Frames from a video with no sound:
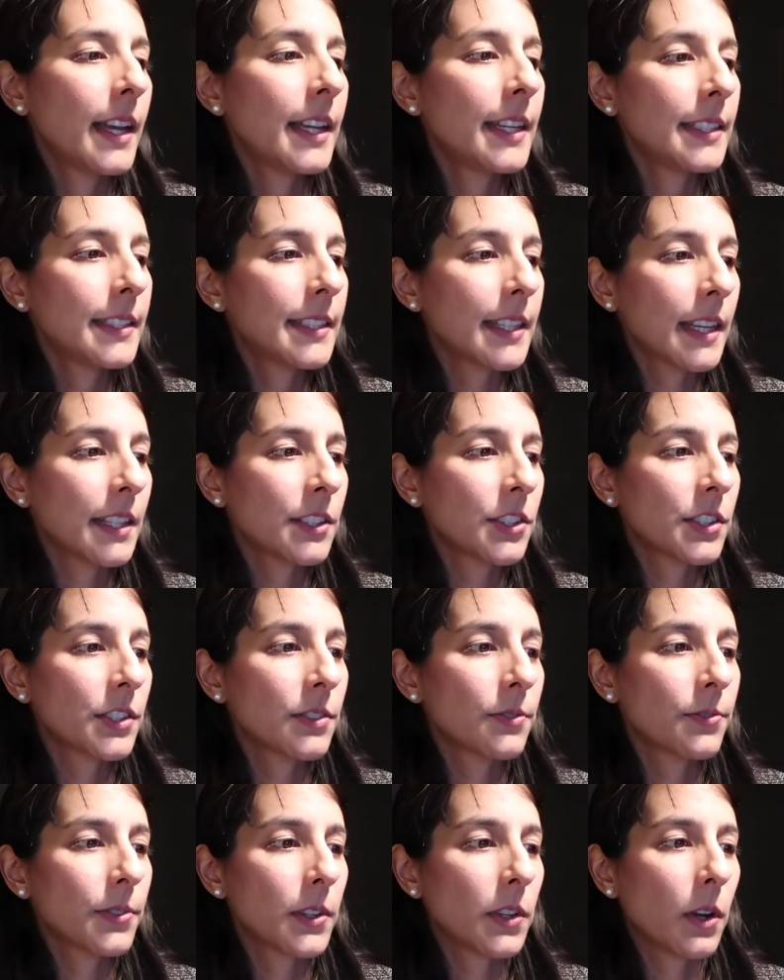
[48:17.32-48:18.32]
an
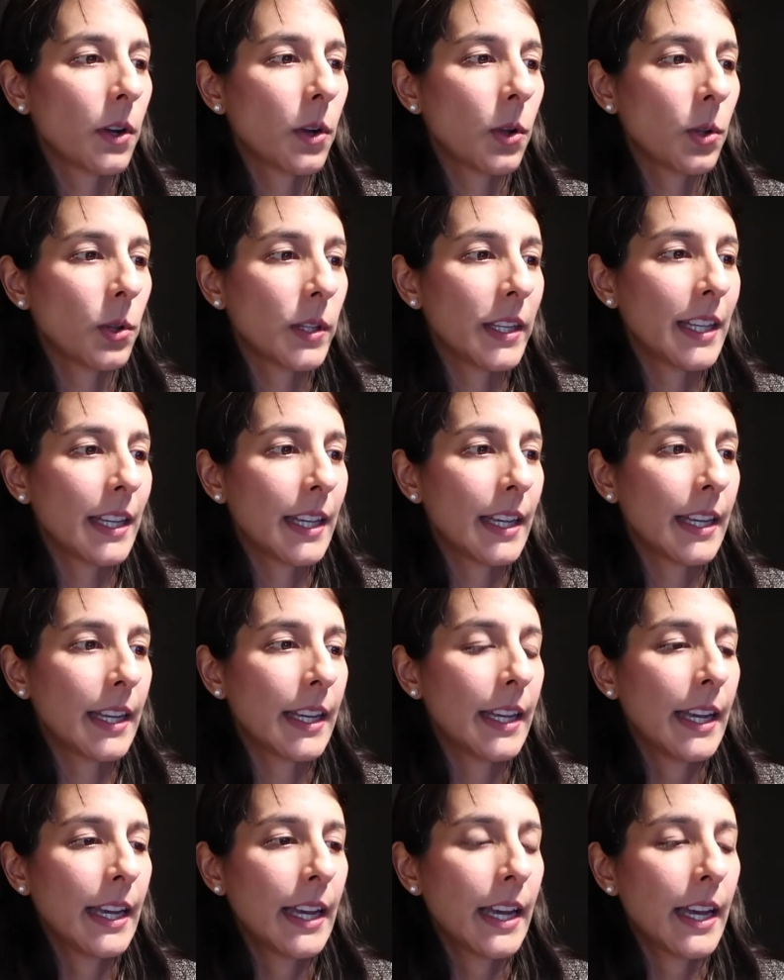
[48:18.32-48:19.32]
intention for the whole year,
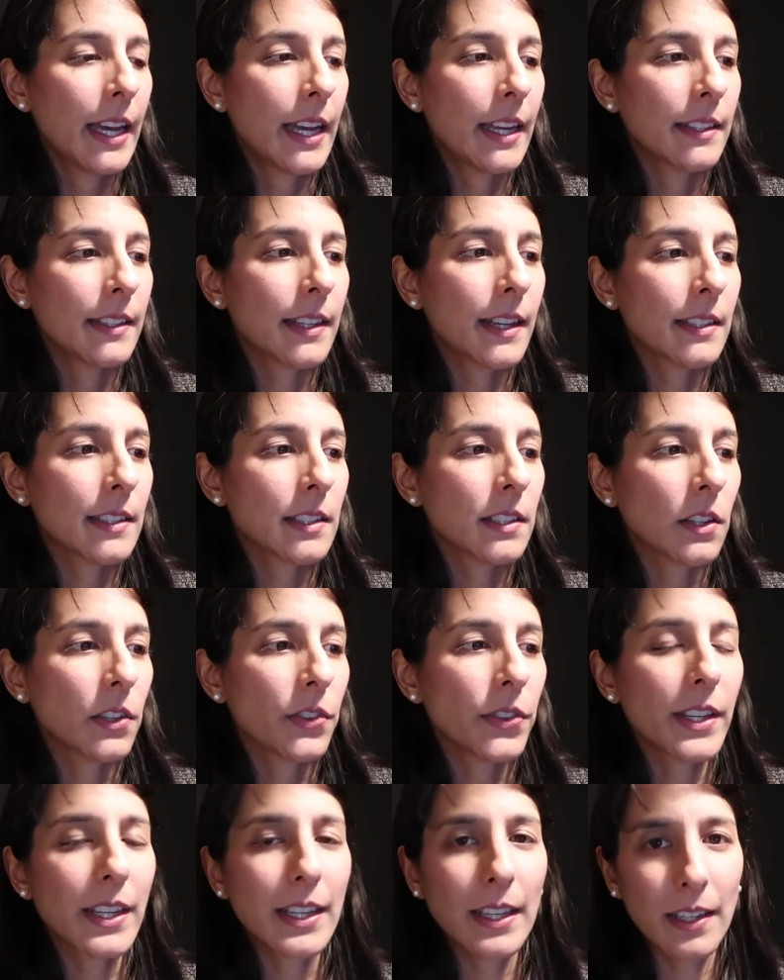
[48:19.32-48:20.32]
and that's
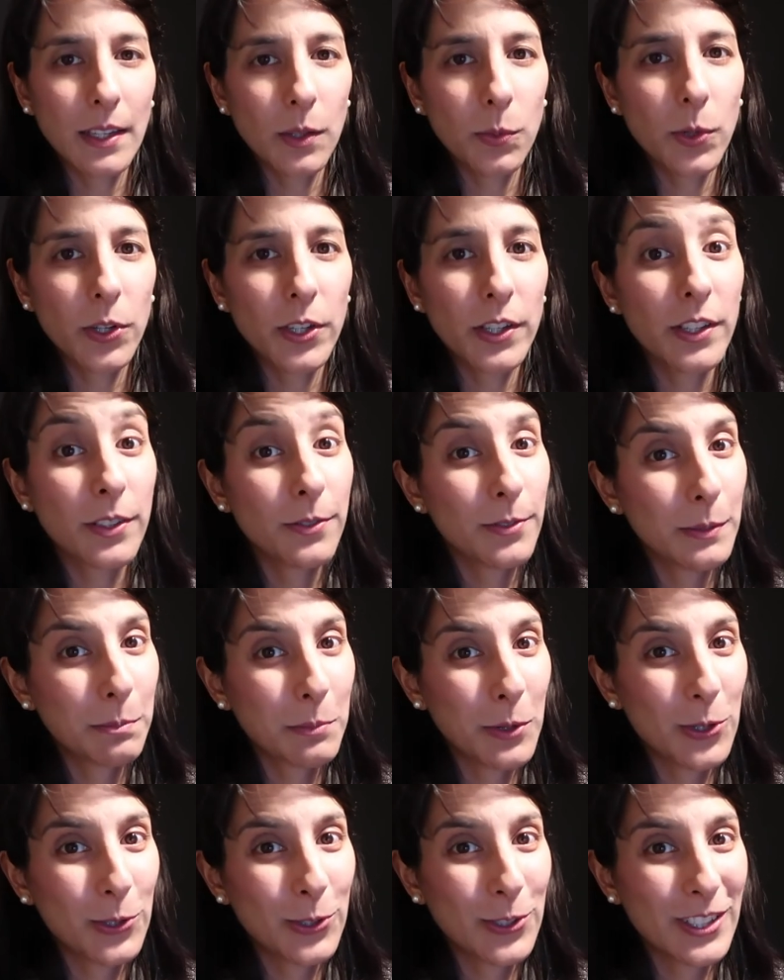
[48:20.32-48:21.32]
on the key word of
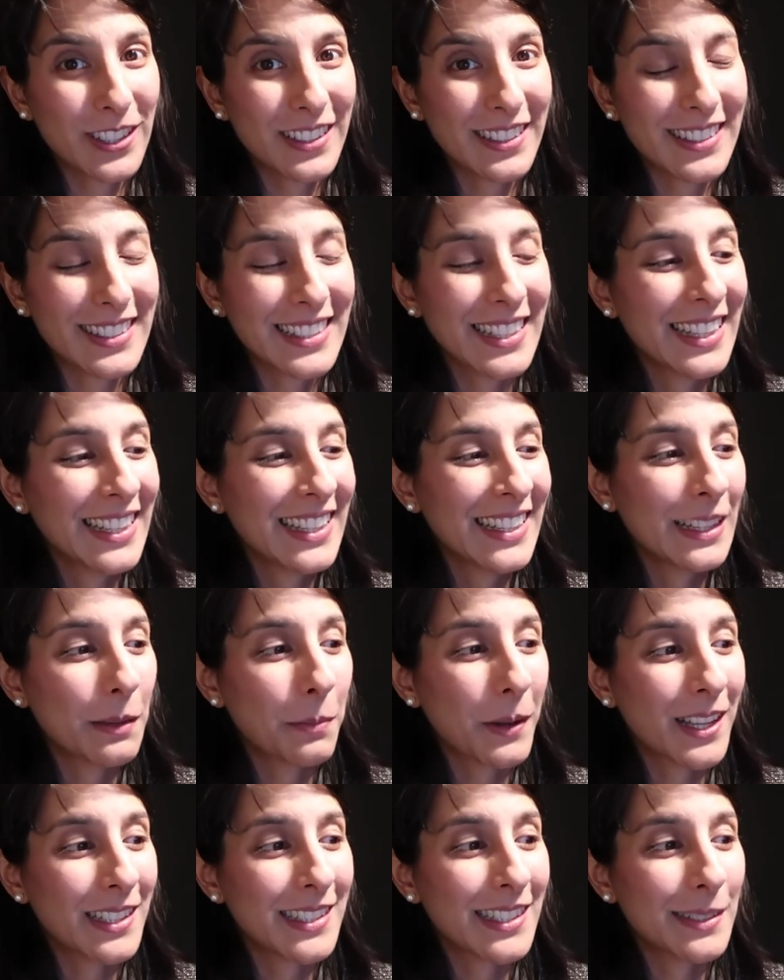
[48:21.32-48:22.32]
emotions. Now,
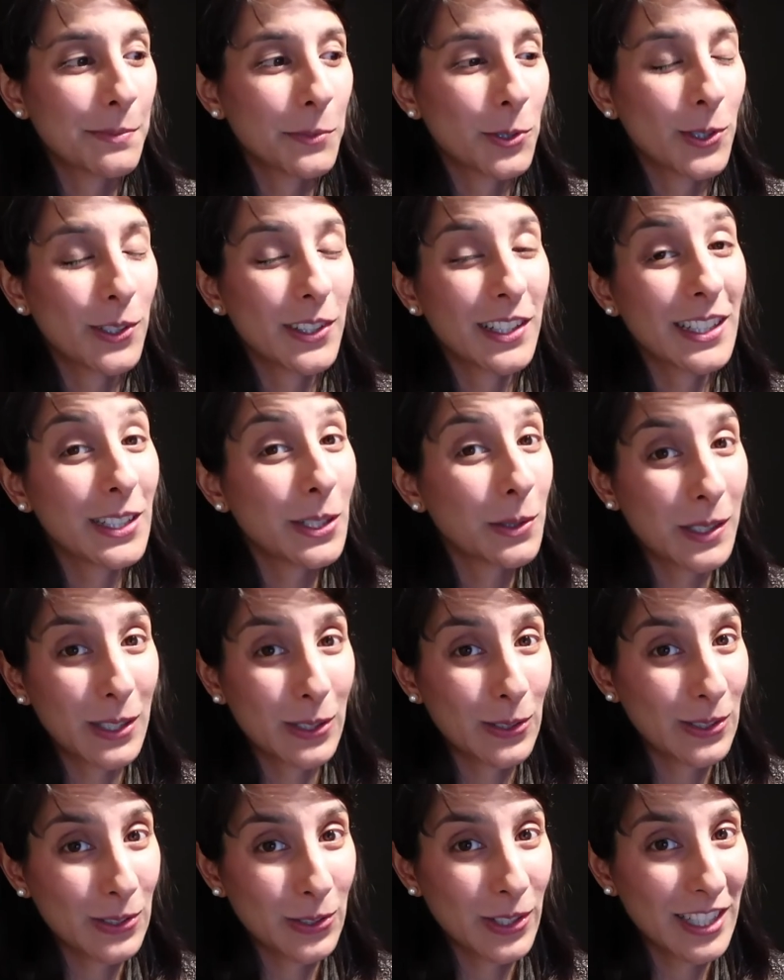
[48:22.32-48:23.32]
Pisces Moon, you are
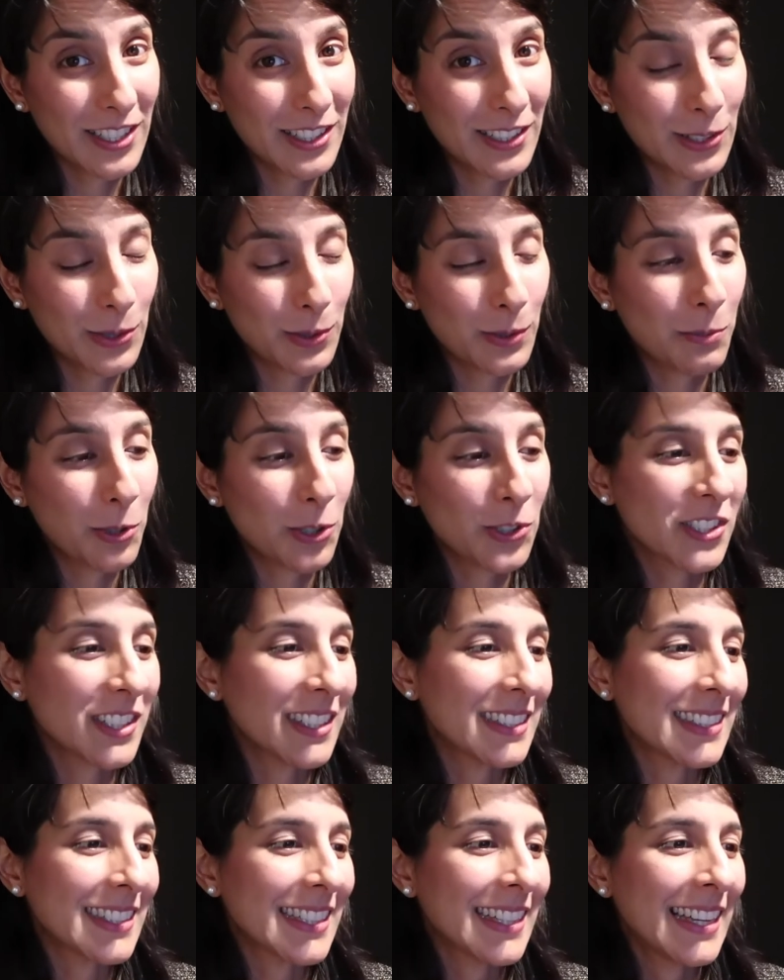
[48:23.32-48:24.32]
no stranger to
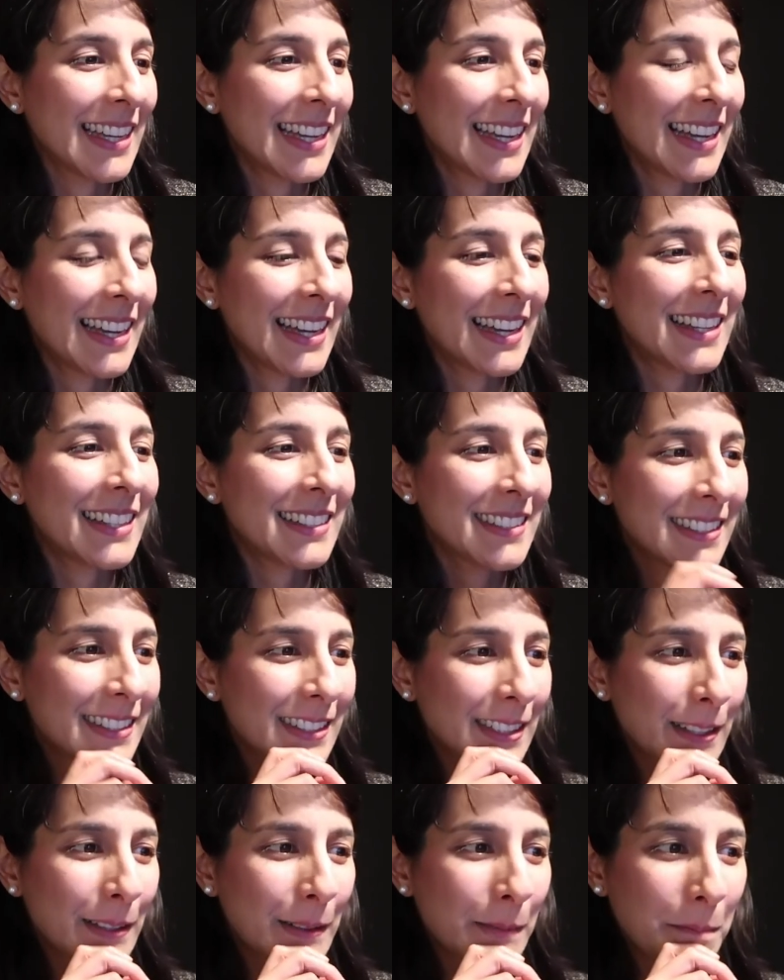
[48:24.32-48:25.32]
emotions,
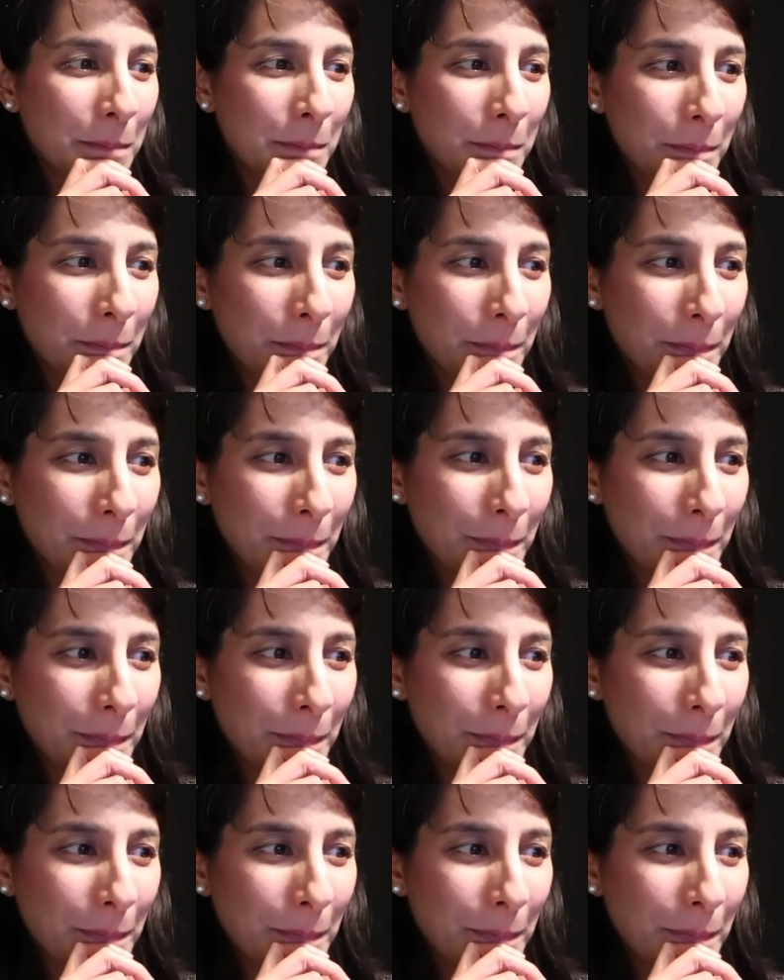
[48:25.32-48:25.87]
and um,